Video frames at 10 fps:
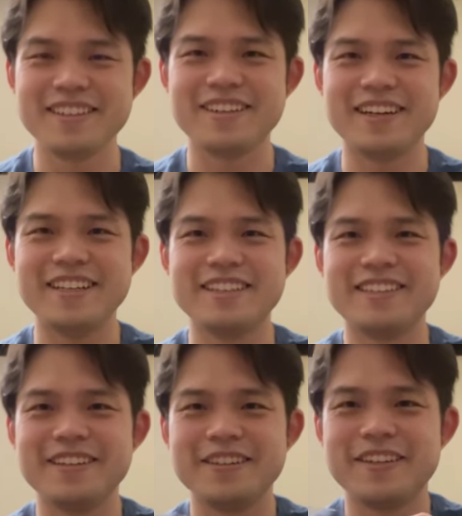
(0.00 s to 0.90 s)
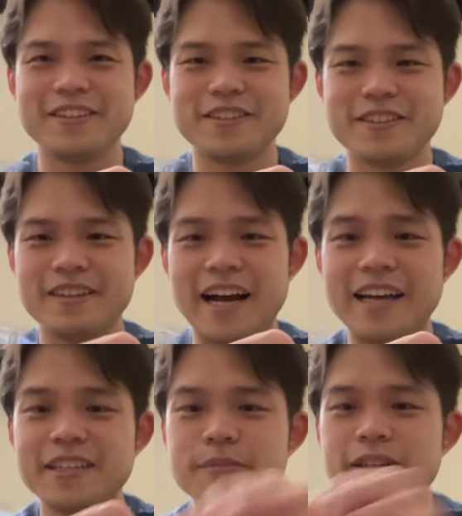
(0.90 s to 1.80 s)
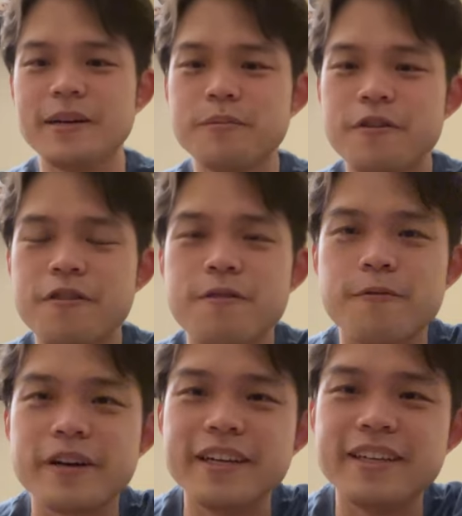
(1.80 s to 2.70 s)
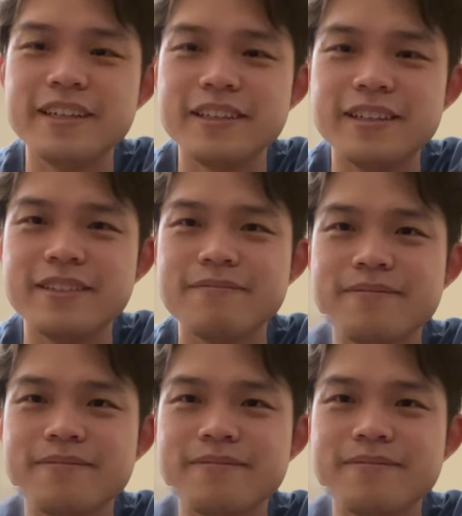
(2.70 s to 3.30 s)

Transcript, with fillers: All right, so here's item number three.